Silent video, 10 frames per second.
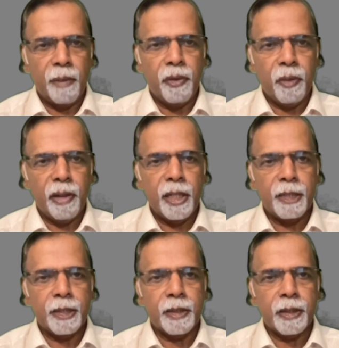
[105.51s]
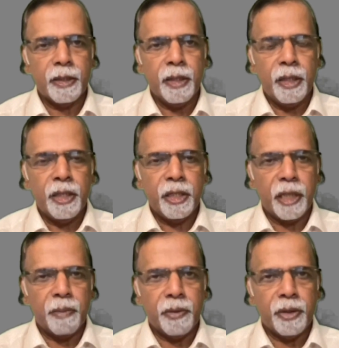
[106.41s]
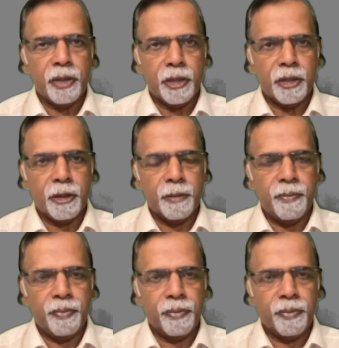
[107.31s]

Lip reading: abnormalities in the shape of the chest.